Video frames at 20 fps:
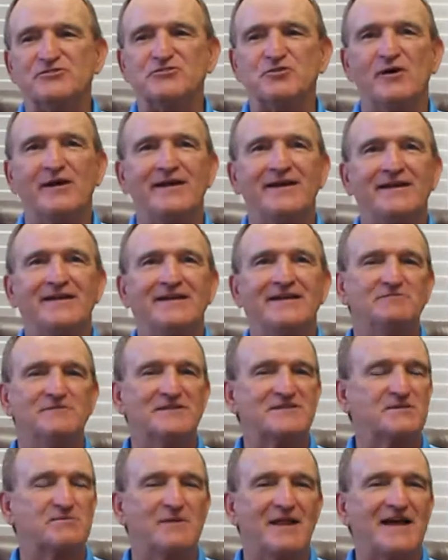enjoying it.
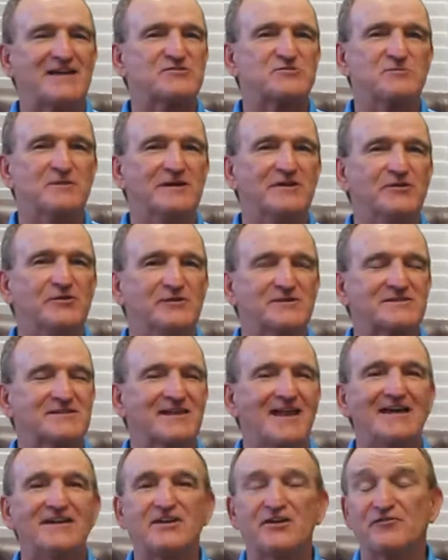It's a blast for me to do. It's a
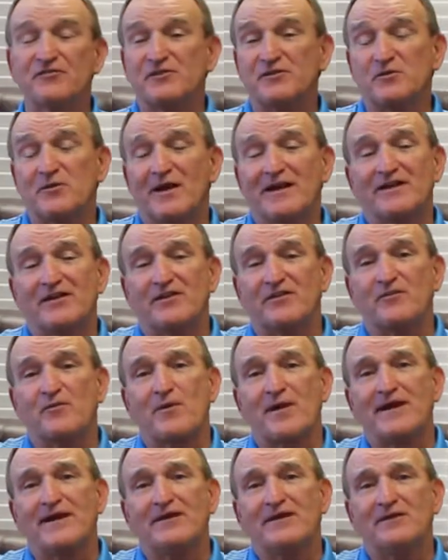lot different than what I did on the
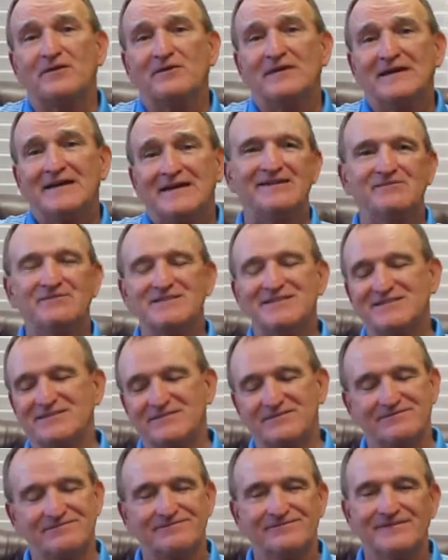radio, and we
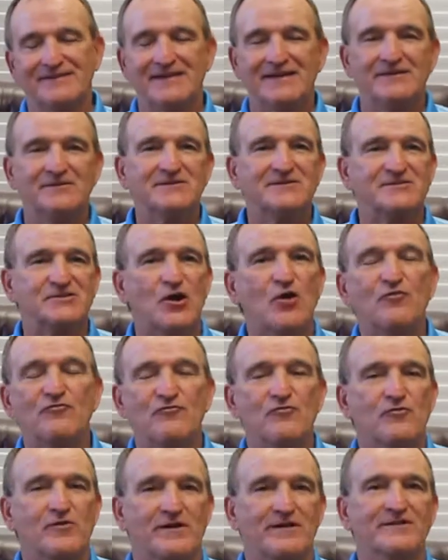just go
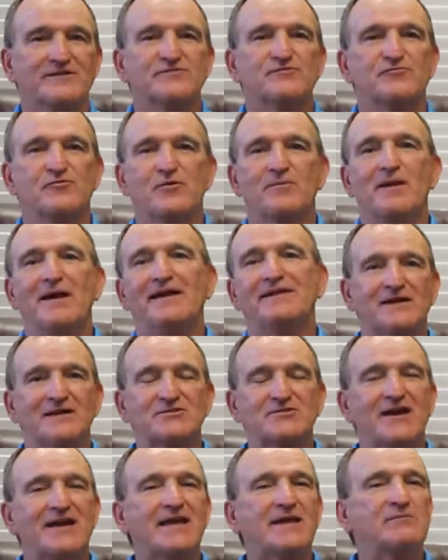for it on this format. I
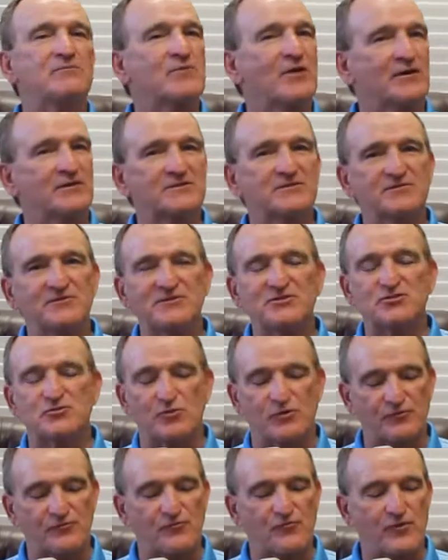try to keep them relatively
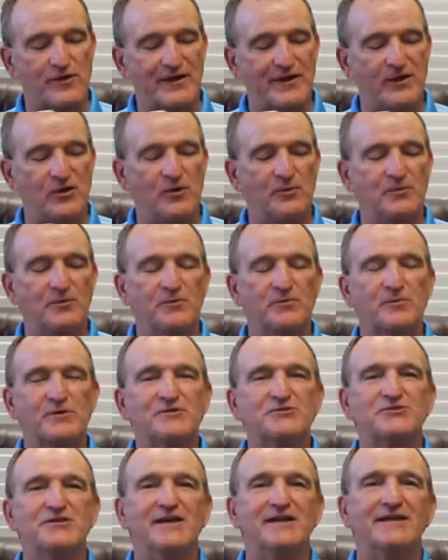short for you, and I hope you
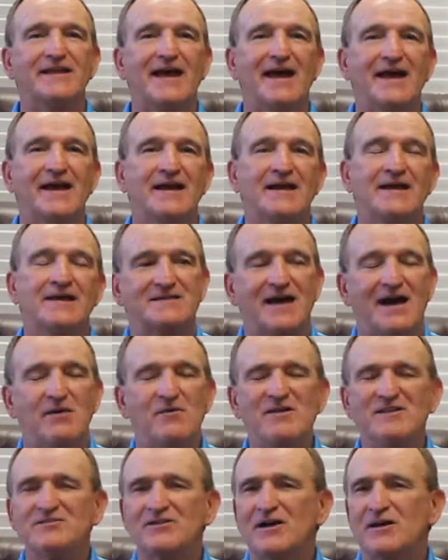appreciate that. So I
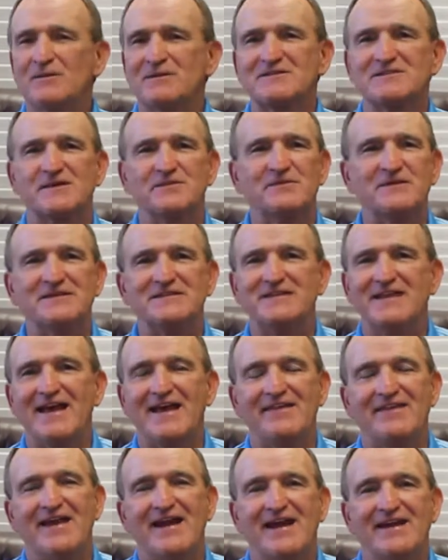want to talk about something
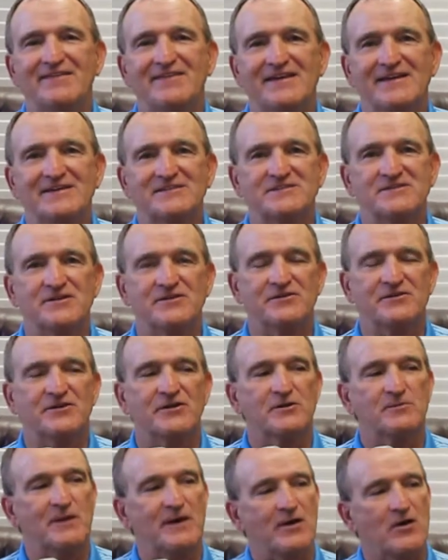today that I think is near and
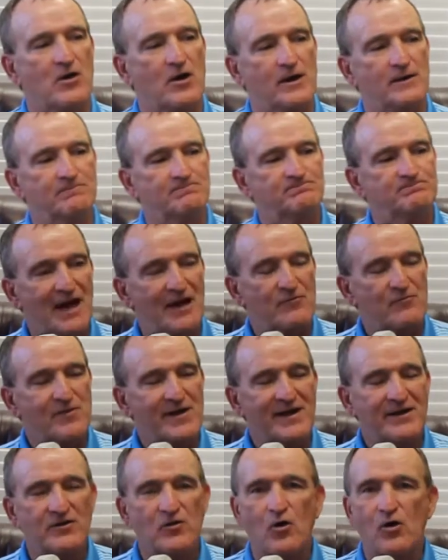dear to my heart. I
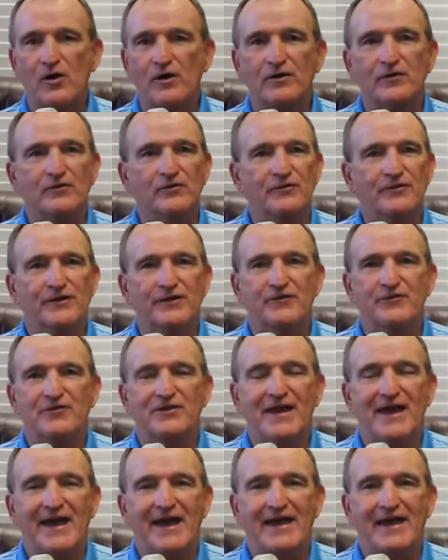read an article the other
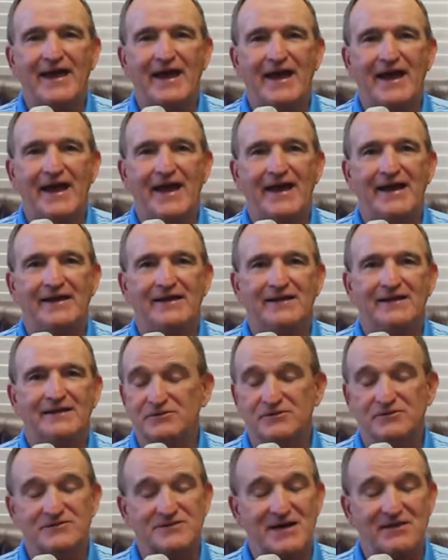day, and
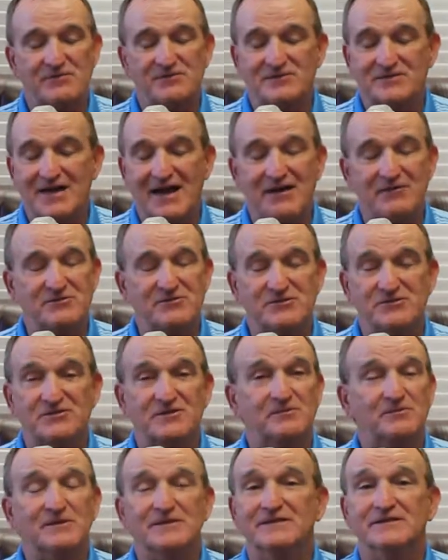dudes, I was just
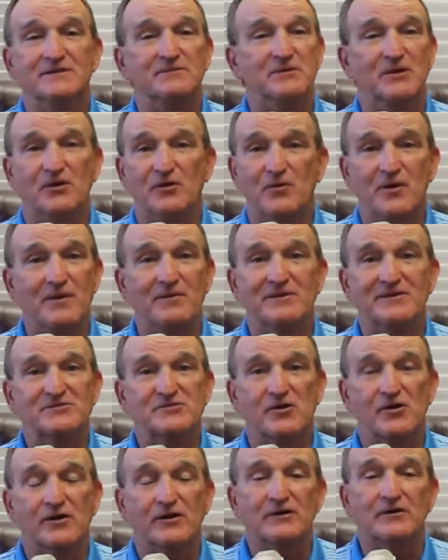completely blown away with this
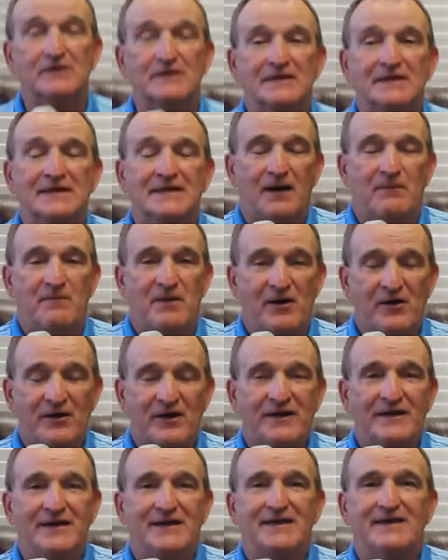article.
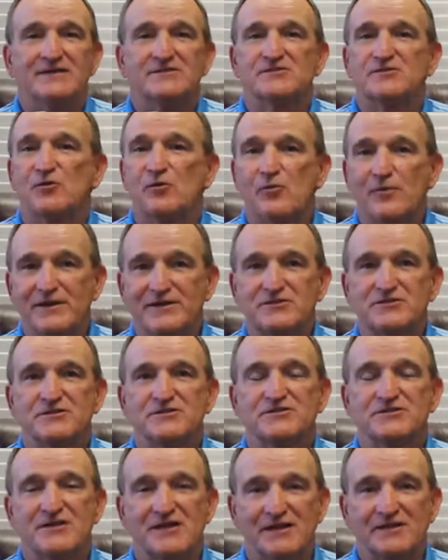America is the
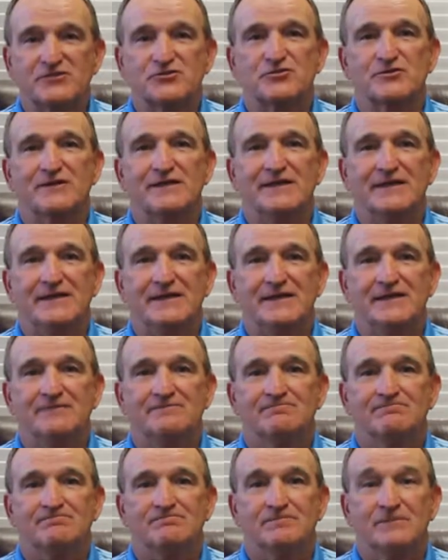richest country
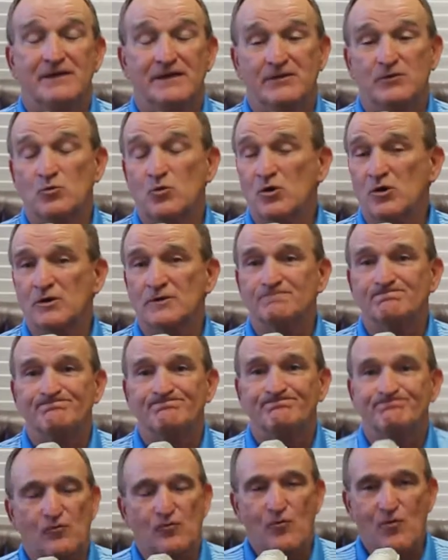in the world.
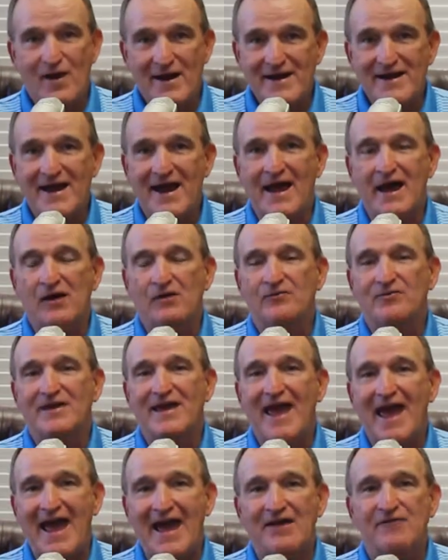Right now,
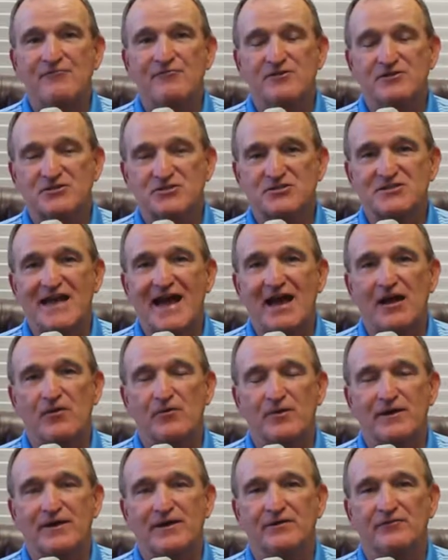the average
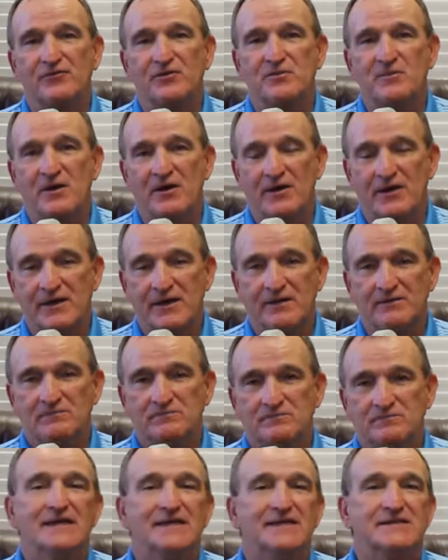salary of an American
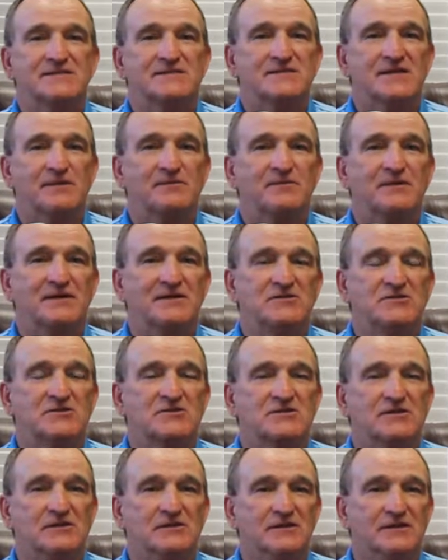is something
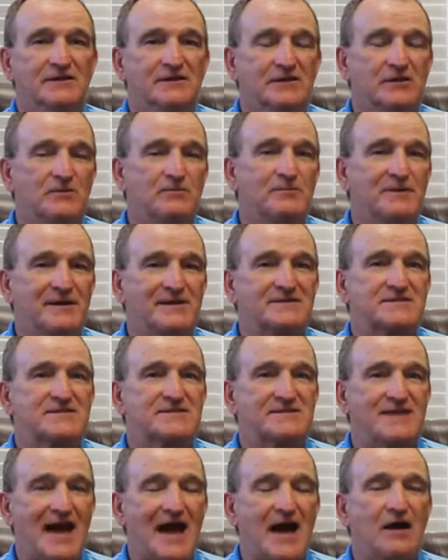just a little bit
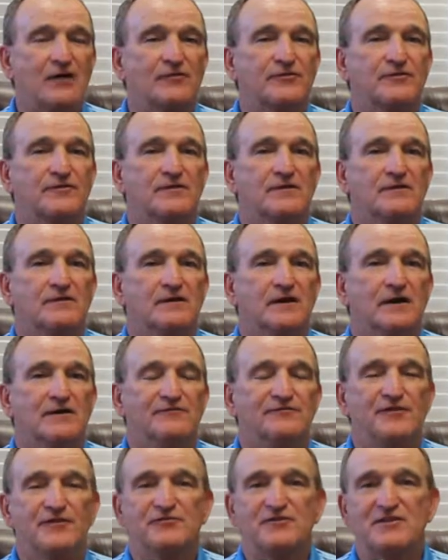south
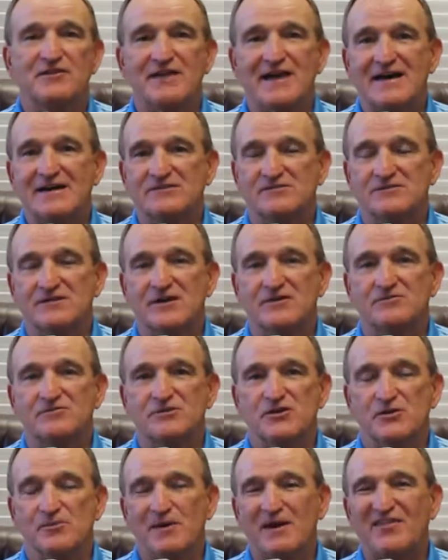of $50,000 a
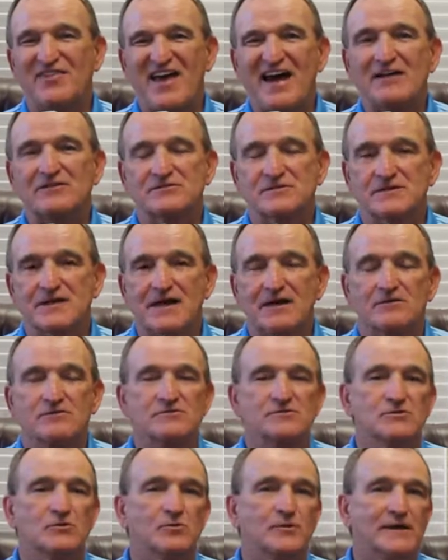year, about
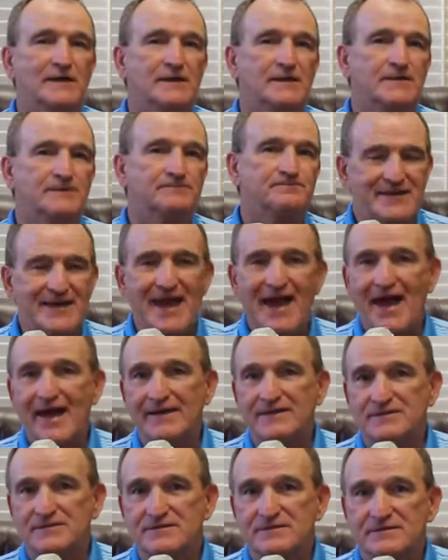$1,000 a week.
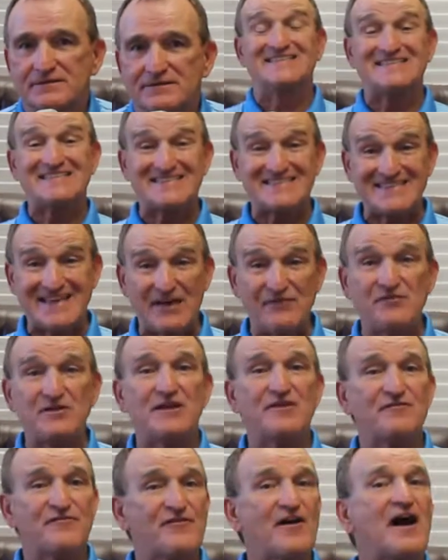Yet,
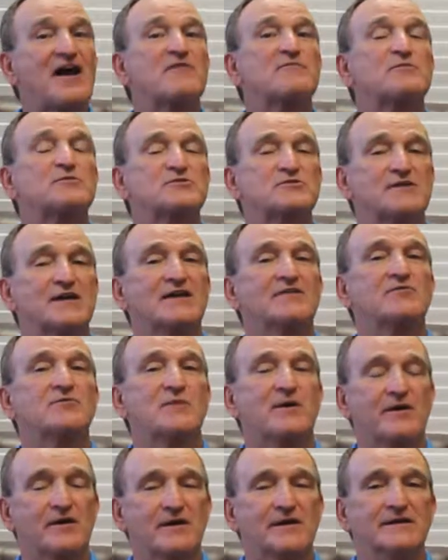75% of
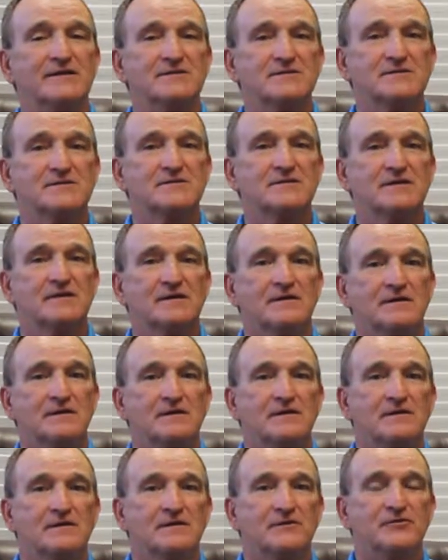Americans
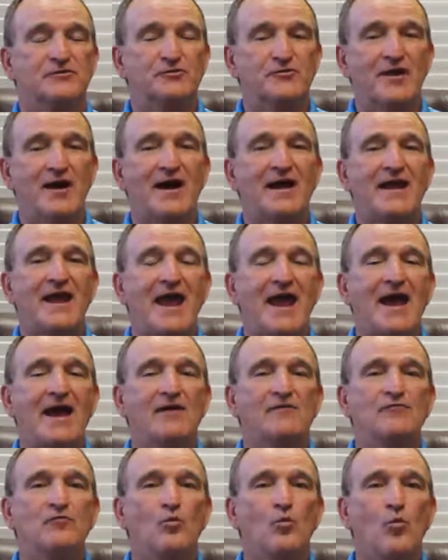do not
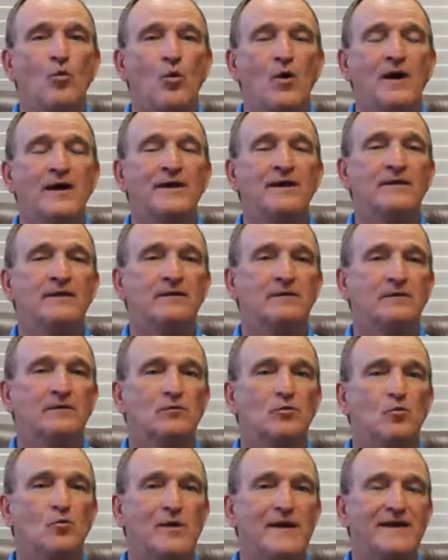have 1
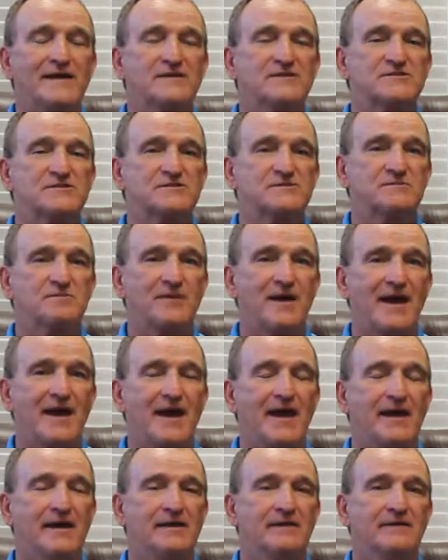week's
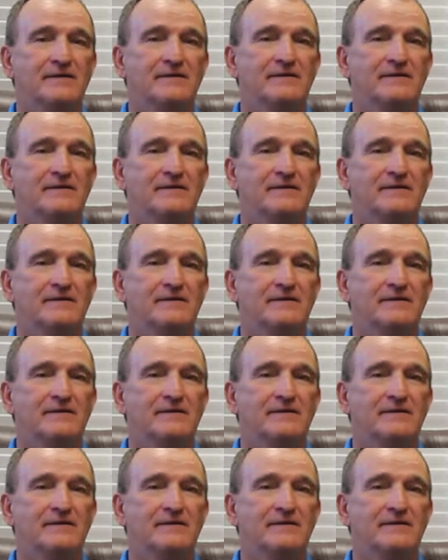pay